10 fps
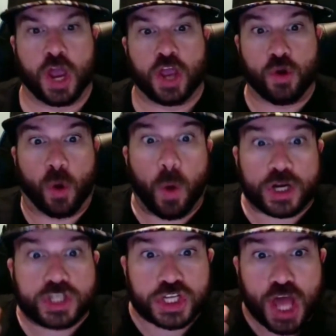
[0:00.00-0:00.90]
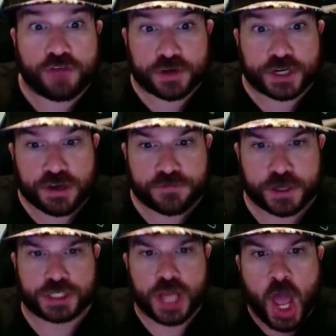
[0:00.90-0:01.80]
You are watching the Evercade
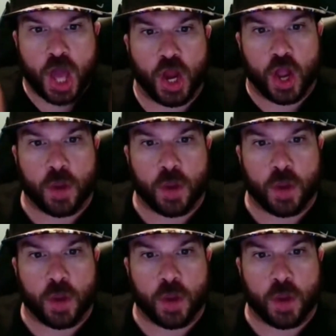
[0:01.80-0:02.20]
effect, and I am